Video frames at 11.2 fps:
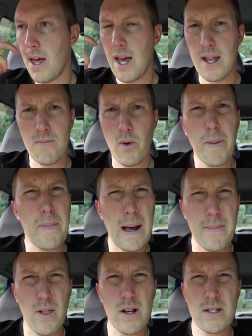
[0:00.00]
and what the
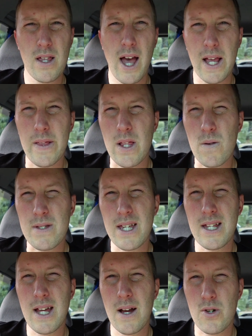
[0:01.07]
pub looks like, and the little
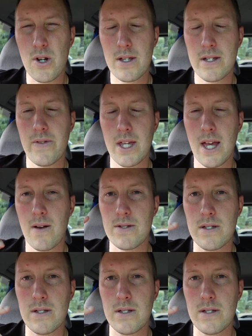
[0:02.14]
detail shots and everything else.